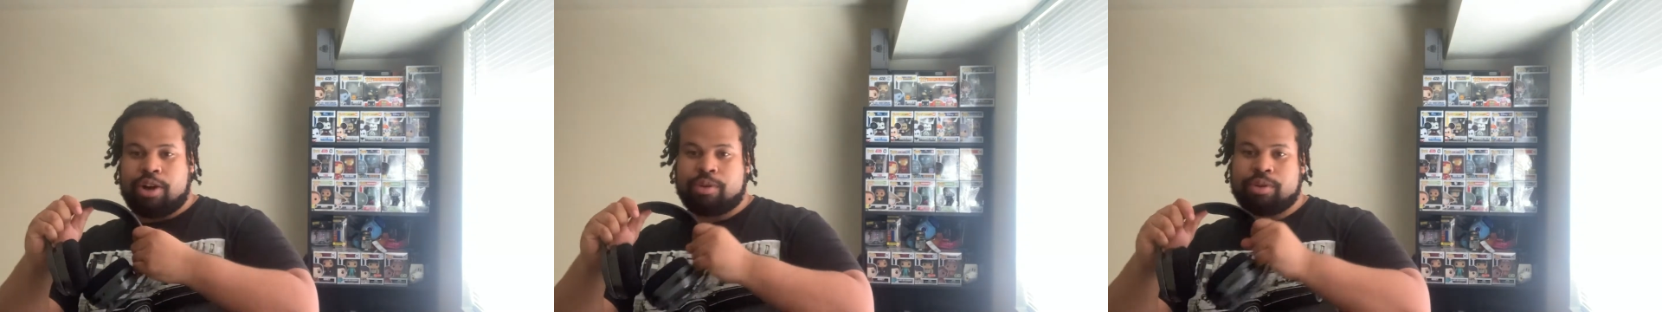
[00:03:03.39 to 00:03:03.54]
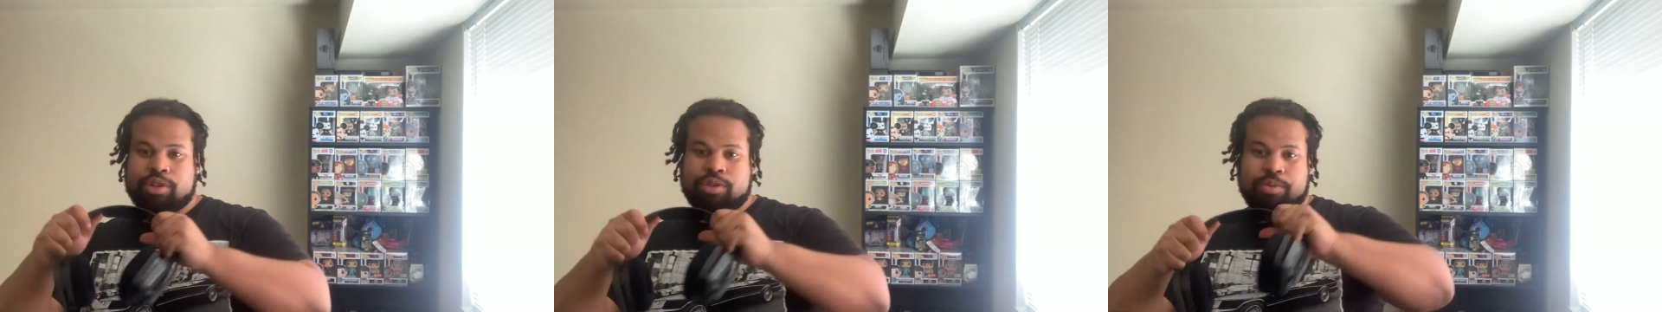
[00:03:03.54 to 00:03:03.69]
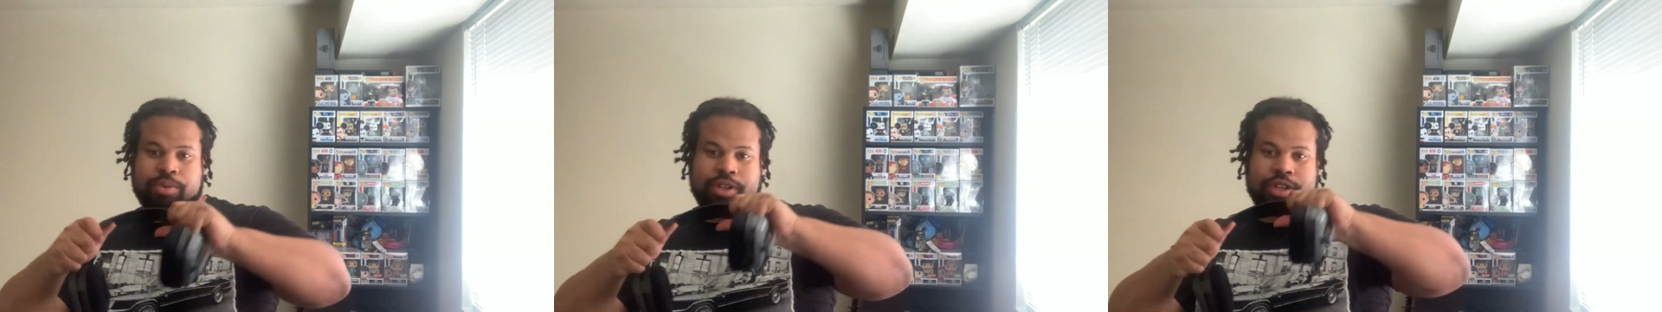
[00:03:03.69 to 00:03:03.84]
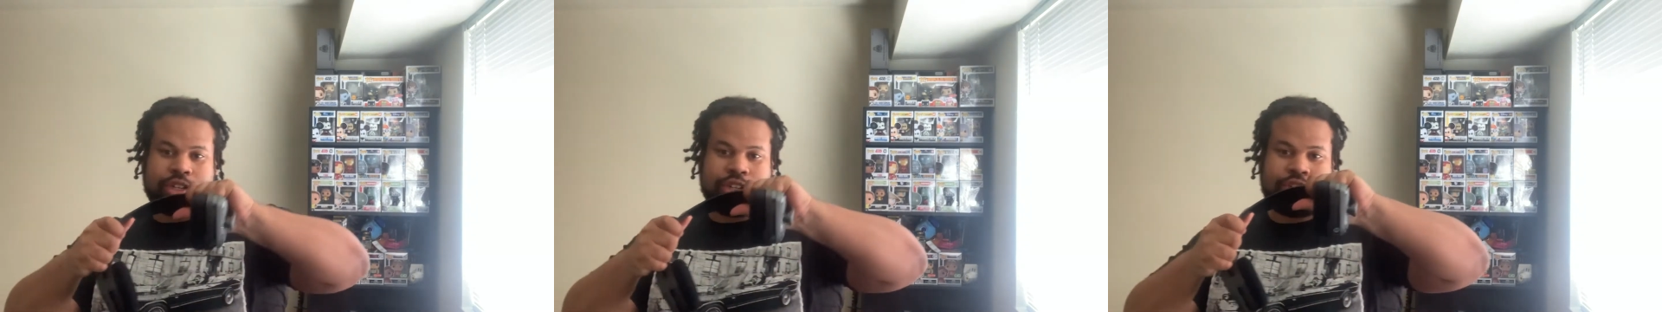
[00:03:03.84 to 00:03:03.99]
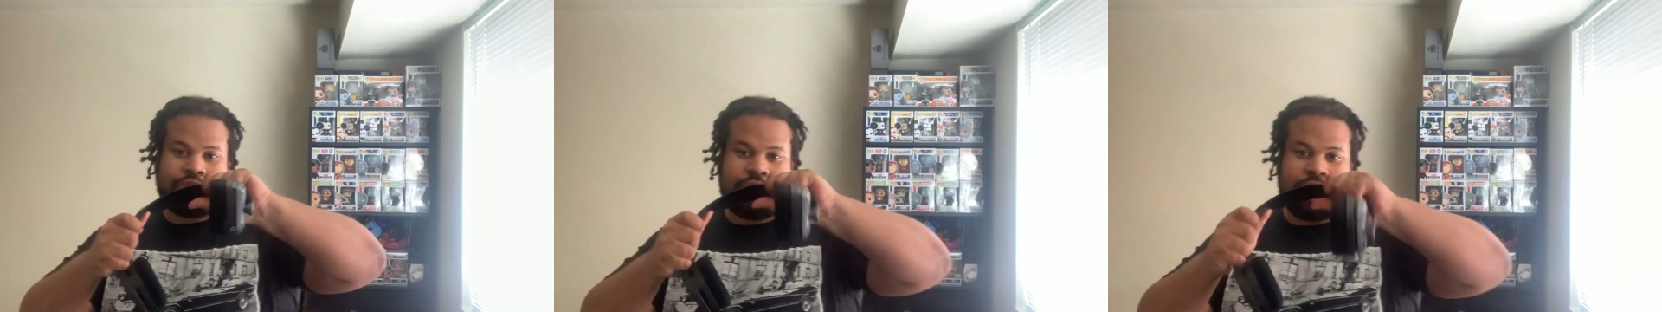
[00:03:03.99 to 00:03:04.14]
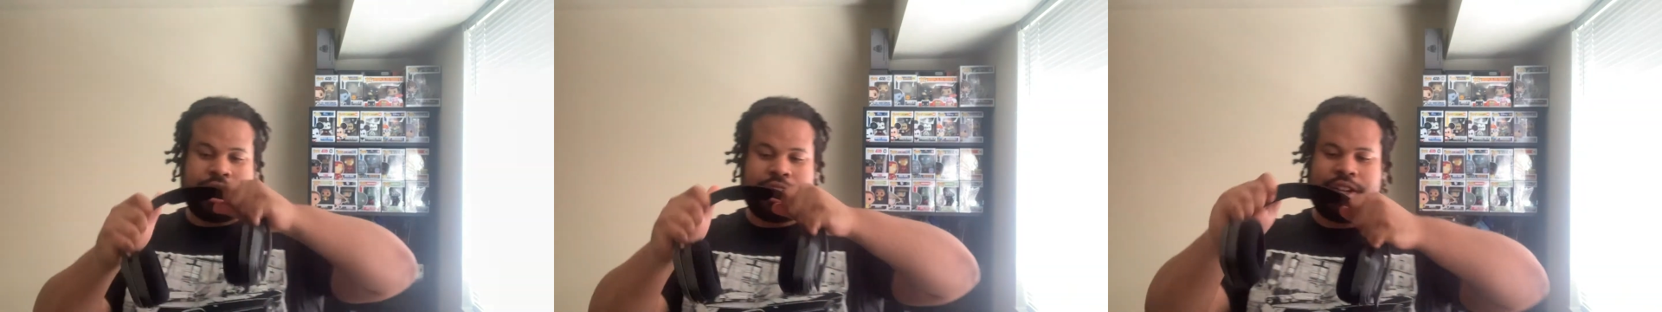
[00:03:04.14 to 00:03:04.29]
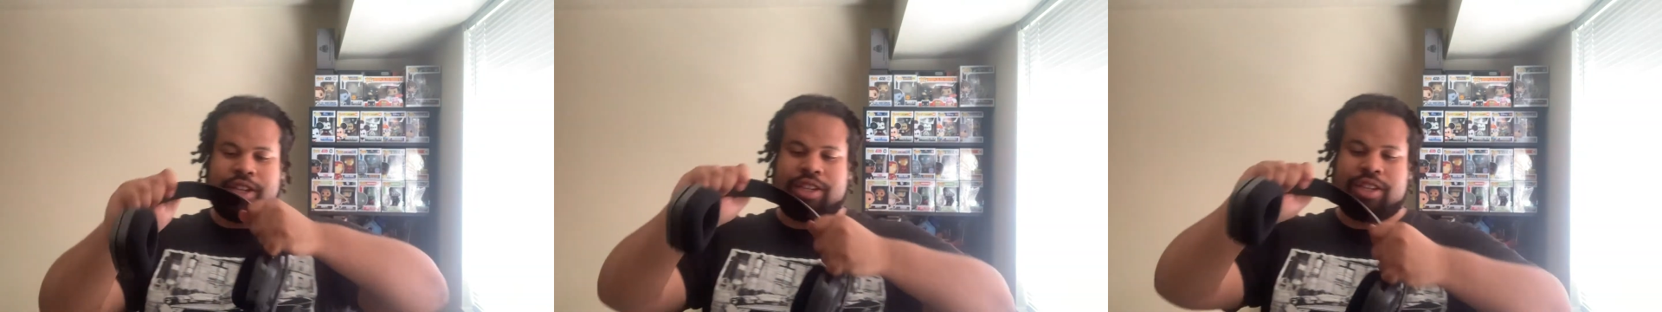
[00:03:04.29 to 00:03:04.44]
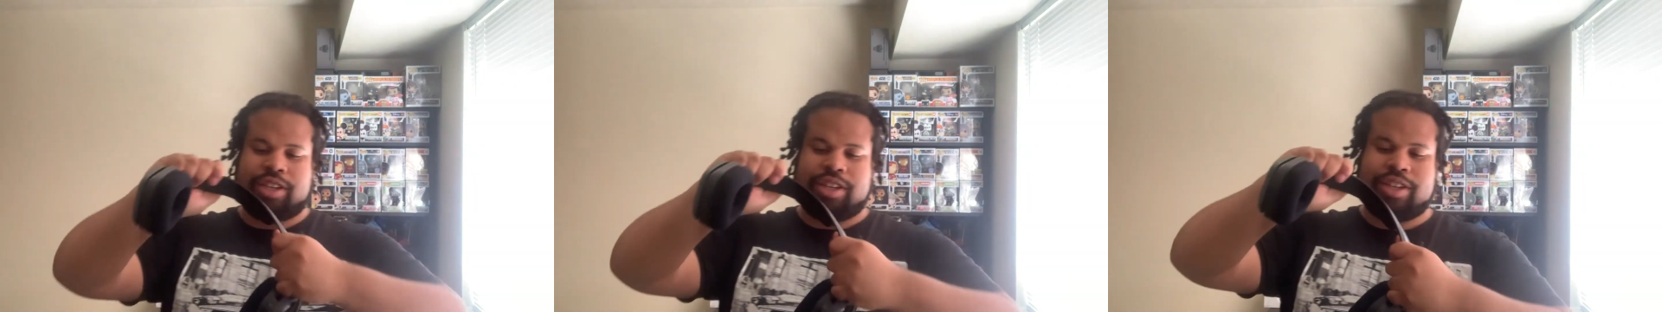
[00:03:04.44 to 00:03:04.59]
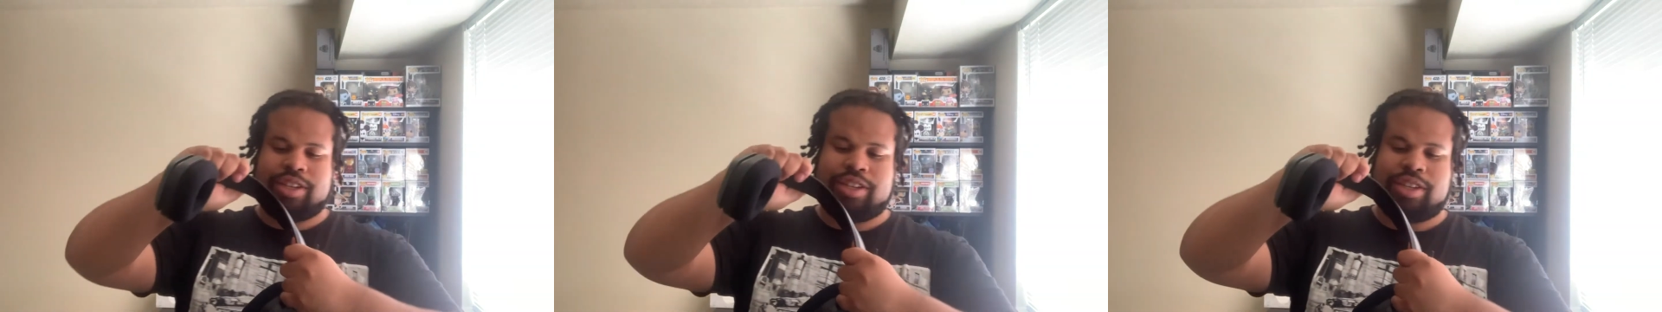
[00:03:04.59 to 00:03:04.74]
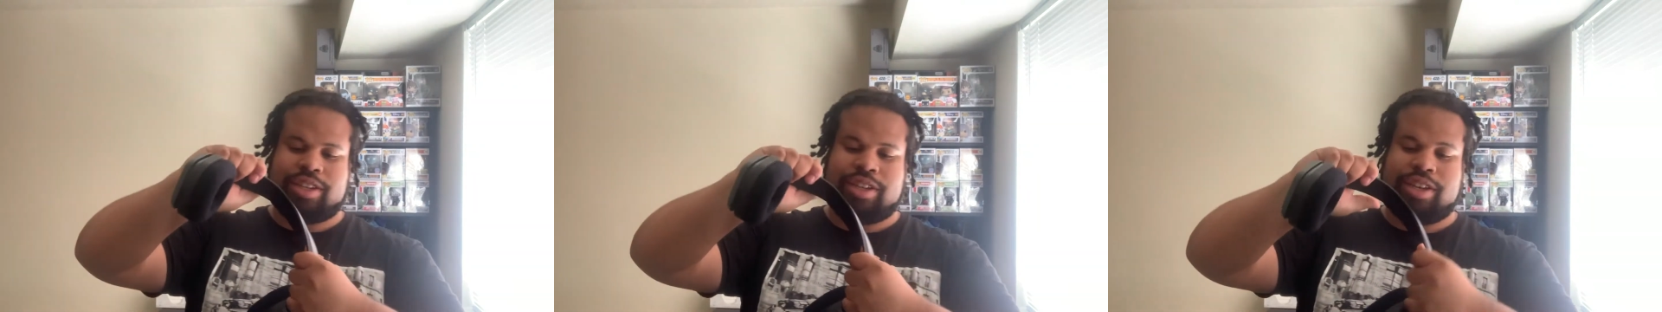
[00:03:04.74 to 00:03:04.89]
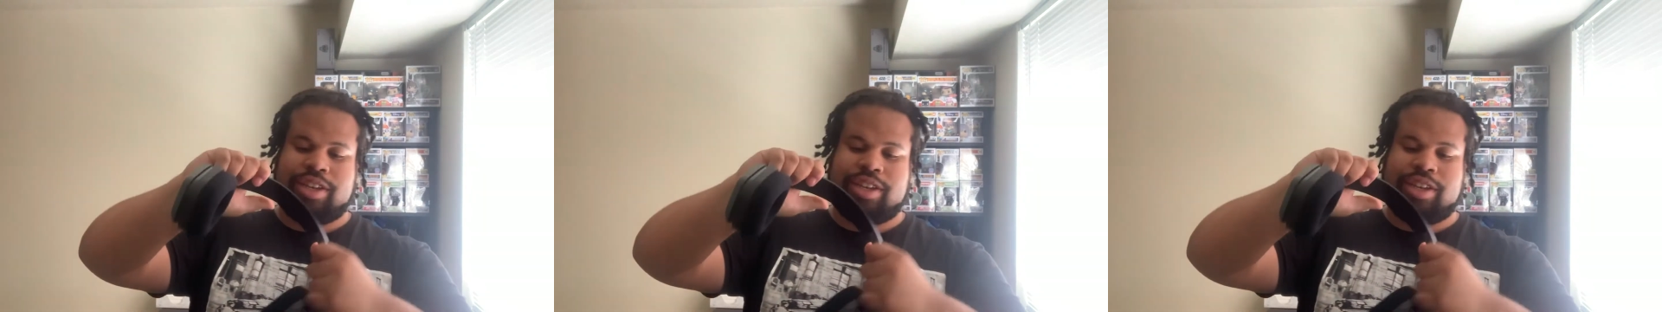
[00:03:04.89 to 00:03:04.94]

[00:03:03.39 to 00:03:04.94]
always wanted to try this because